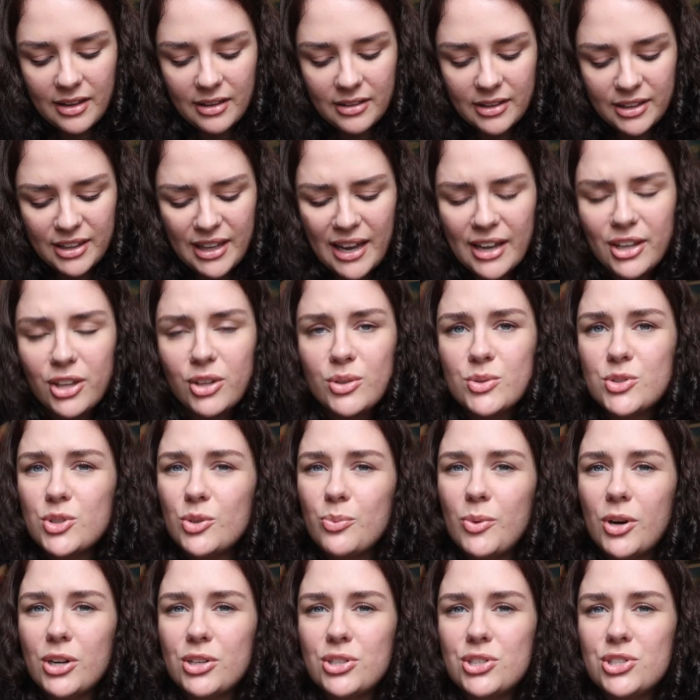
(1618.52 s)
I used to
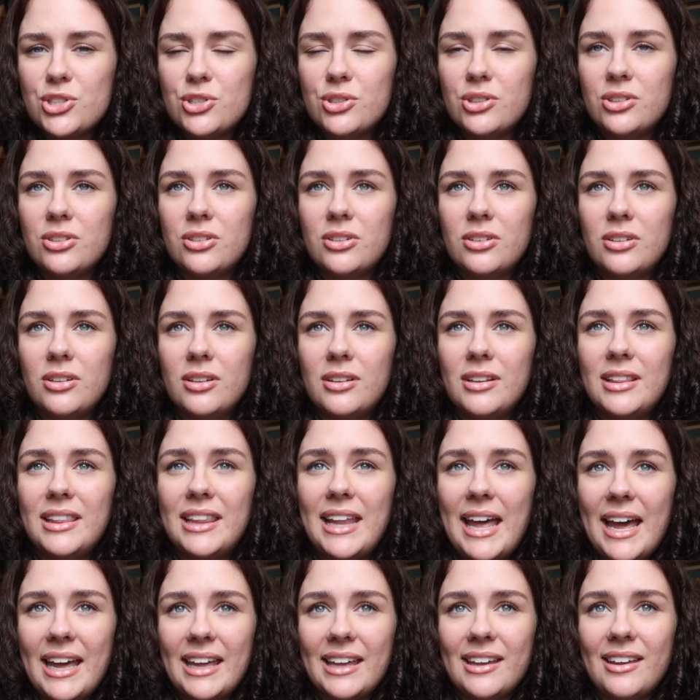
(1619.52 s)
watch
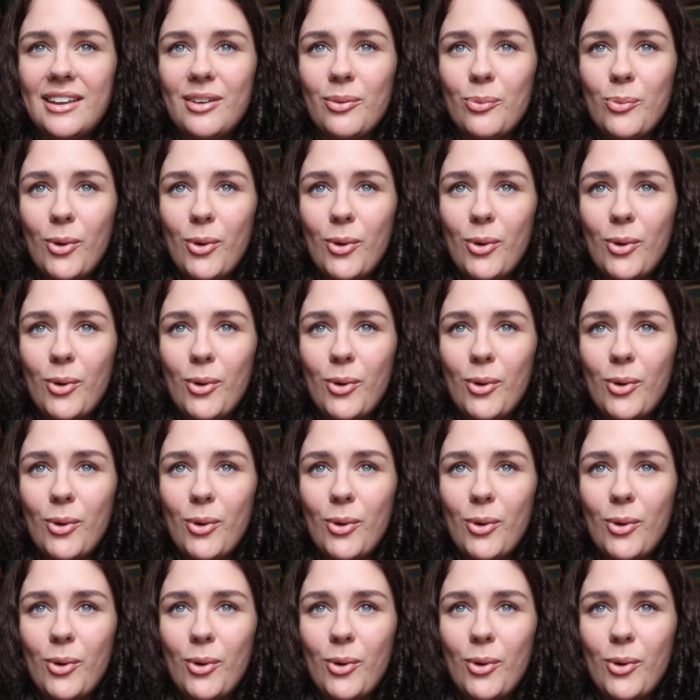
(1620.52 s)
like